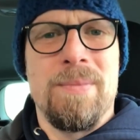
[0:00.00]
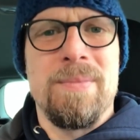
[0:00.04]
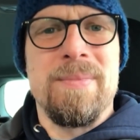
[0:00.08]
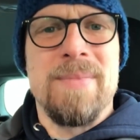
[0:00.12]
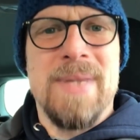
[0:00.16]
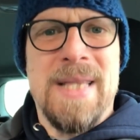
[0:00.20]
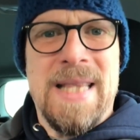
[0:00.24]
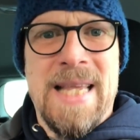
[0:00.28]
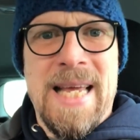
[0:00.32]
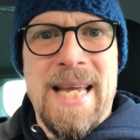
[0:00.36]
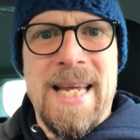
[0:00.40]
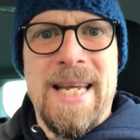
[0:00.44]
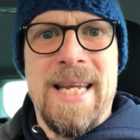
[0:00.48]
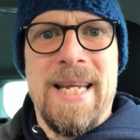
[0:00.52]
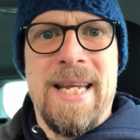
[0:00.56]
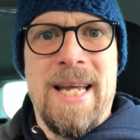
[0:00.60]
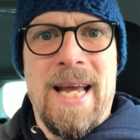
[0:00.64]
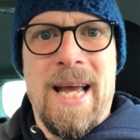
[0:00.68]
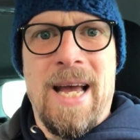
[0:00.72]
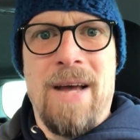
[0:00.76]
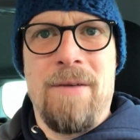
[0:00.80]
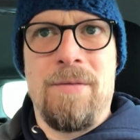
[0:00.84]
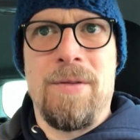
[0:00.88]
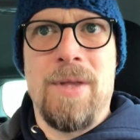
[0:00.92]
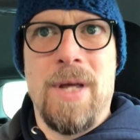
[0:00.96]
they
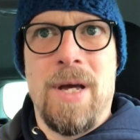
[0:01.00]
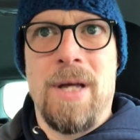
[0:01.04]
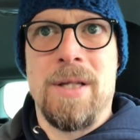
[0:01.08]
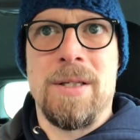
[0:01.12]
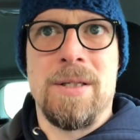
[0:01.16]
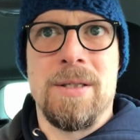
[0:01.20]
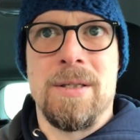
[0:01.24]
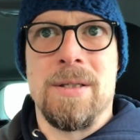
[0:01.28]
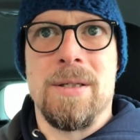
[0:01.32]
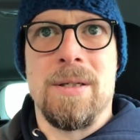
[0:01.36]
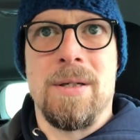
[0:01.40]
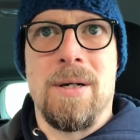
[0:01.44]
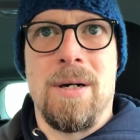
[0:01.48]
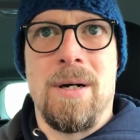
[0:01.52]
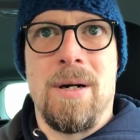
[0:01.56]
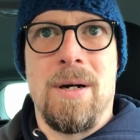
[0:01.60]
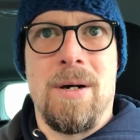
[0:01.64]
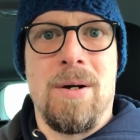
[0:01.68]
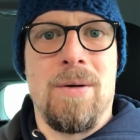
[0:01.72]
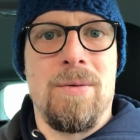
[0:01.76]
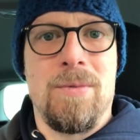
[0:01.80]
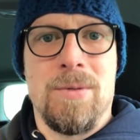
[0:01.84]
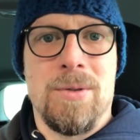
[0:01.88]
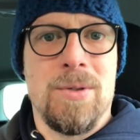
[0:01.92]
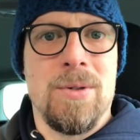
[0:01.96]
have this
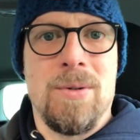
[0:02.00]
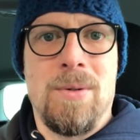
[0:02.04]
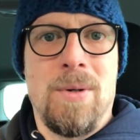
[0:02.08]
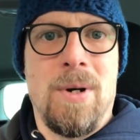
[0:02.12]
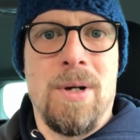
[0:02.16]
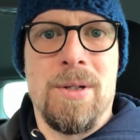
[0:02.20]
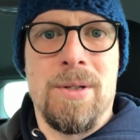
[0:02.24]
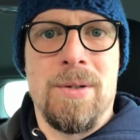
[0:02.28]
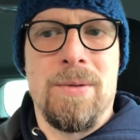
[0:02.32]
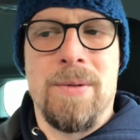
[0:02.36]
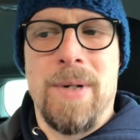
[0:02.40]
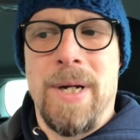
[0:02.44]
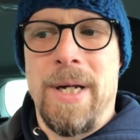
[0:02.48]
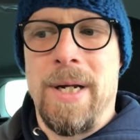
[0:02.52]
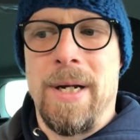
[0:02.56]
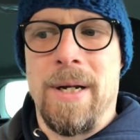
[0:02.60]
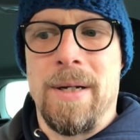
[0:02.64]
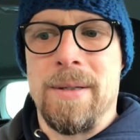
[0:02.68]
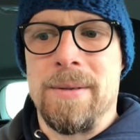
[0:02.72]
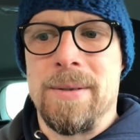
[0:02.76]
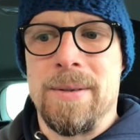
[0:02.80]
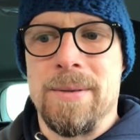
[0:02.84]
also on the radar.